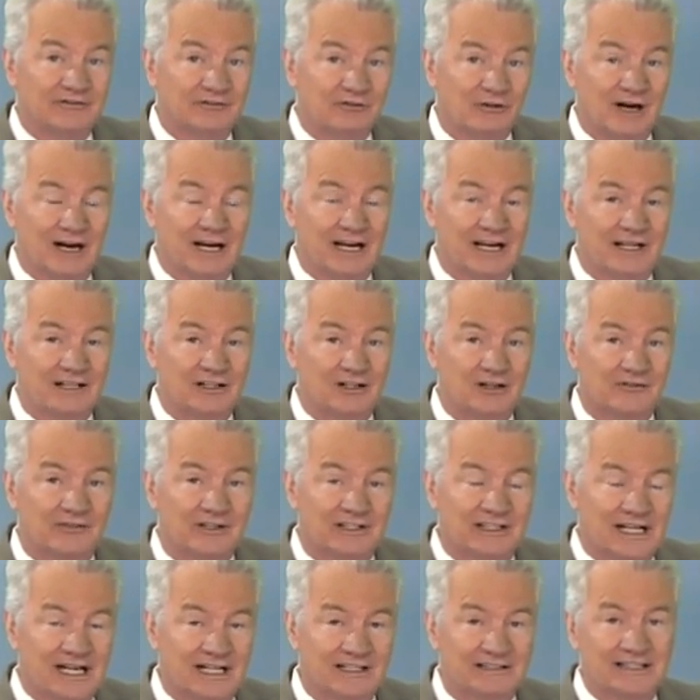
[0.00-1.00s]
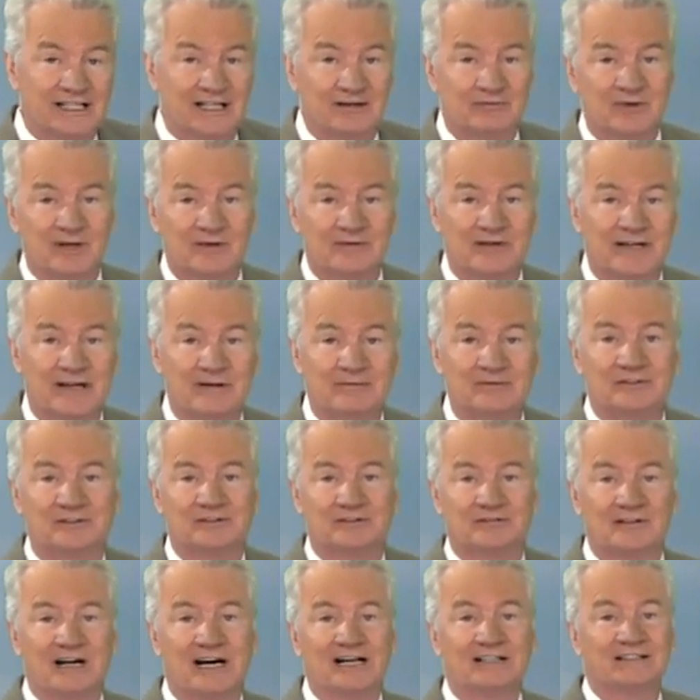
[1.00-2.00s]
of rain over downtown Birmingham and
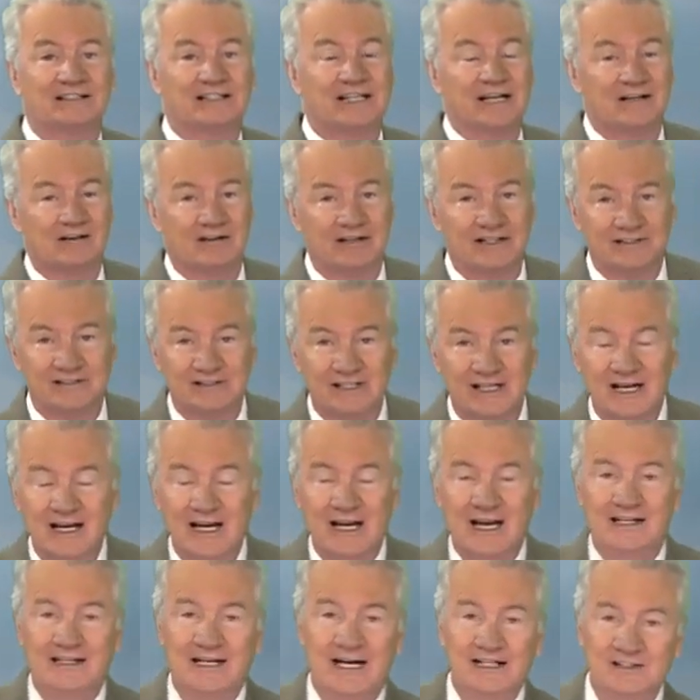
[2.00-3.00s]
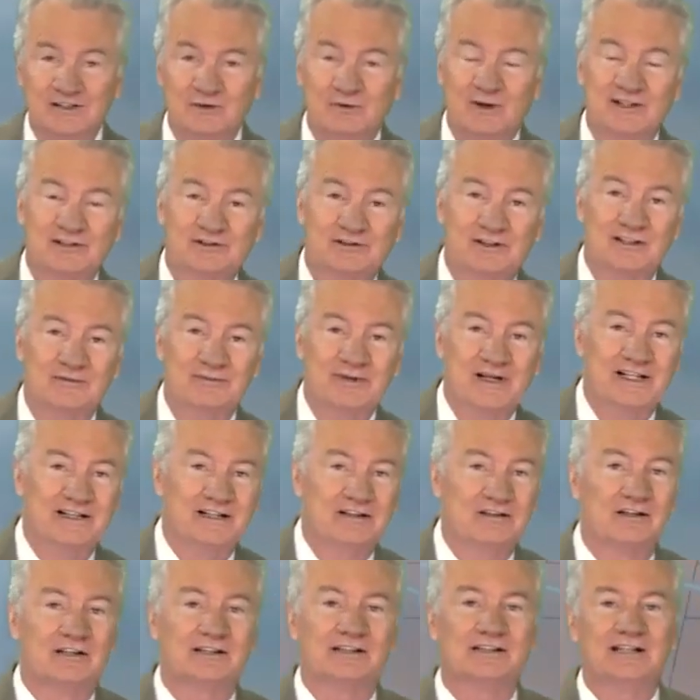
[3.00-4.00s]
surrounding areas. And that's the way it's going to be.
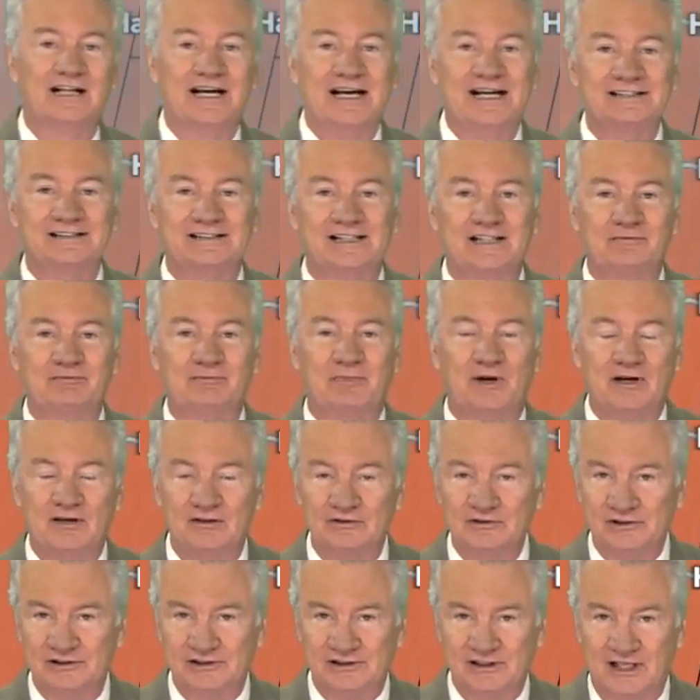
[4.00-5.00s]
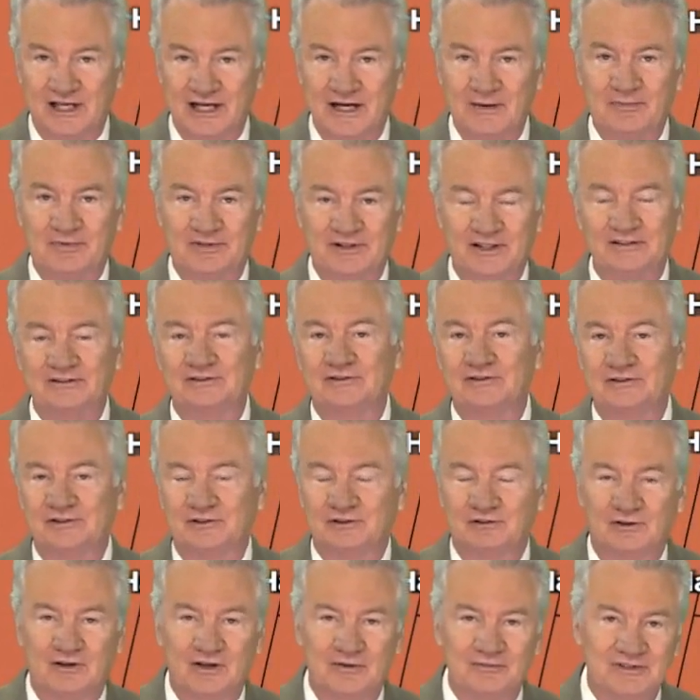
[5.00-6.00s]
They're classic pulse-type
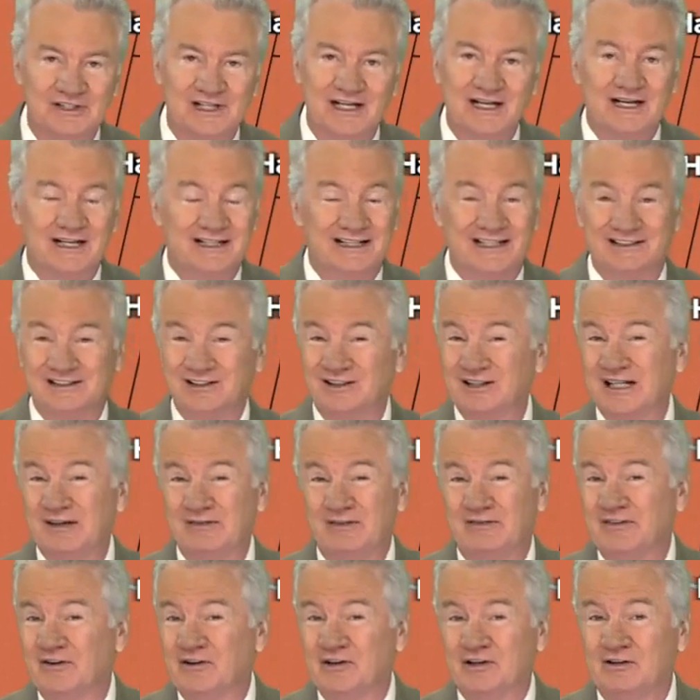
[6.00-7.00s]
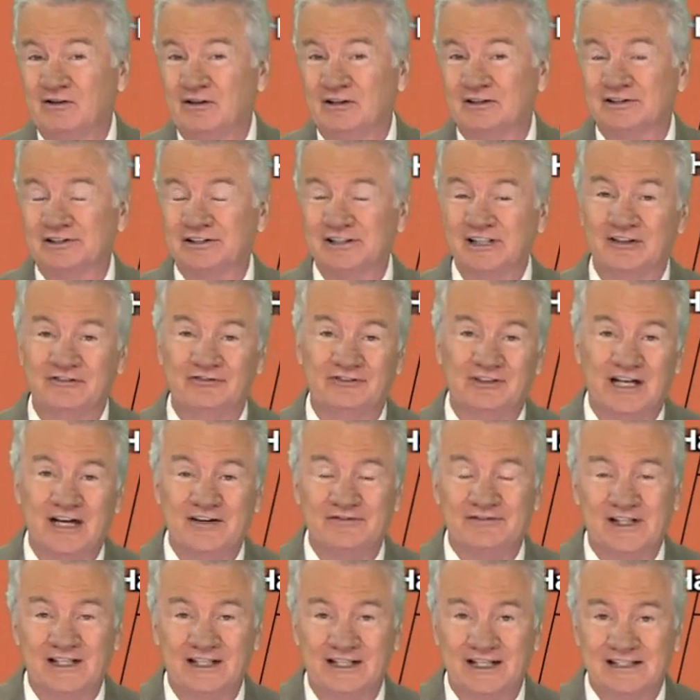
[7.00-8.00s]
thunderstorms that don't have a very long shelf
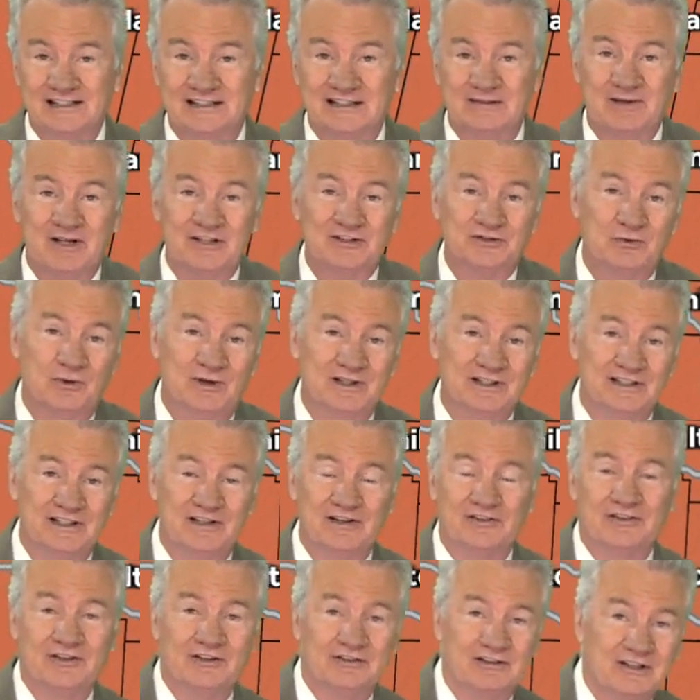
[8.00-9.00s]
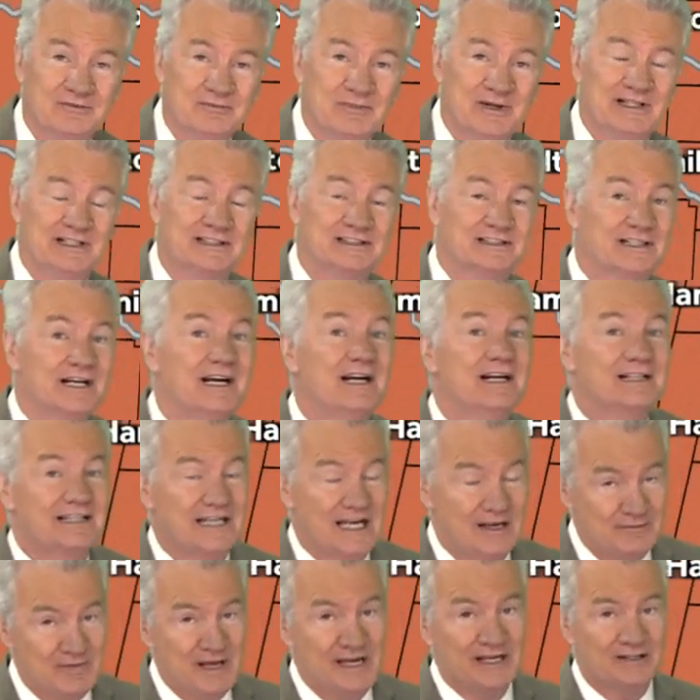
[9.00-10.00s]
life. They last about 20 to 30 minutes,
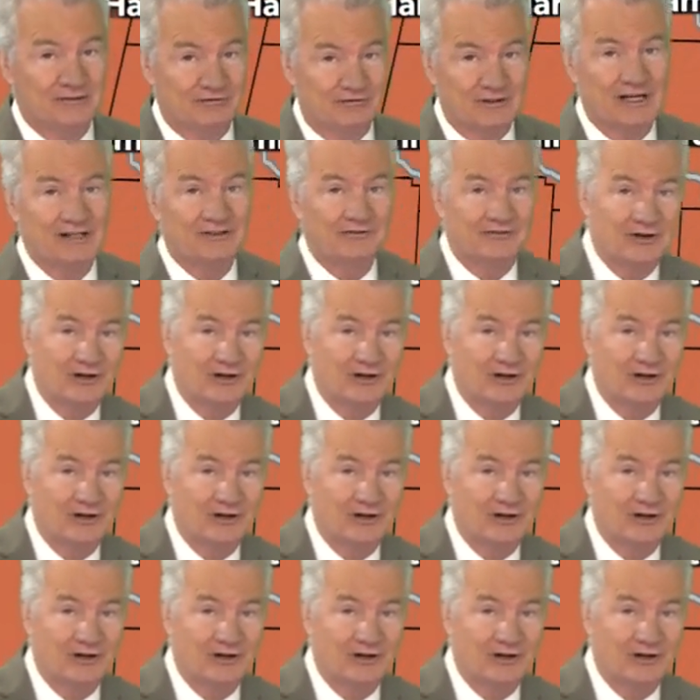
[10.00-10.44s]
can make it rain